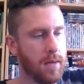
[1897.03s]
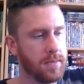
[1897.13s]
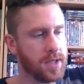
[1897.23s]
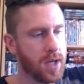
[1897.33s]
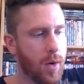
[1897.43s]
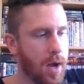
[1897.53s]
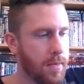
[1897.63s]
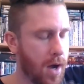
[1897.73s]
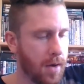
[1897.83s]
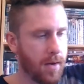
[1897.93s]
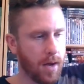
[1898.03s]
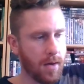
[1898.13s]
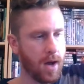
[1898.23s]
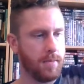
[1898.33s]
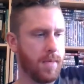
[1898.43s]
So
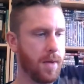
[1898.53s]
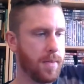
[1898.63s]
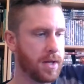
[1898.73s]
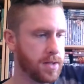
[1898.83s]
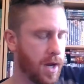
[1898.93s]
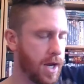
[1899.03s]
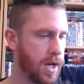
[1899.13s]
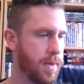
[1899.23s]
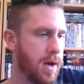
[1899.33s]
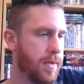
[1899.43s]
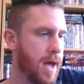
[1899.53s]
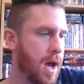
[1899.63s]
I'm excited about that,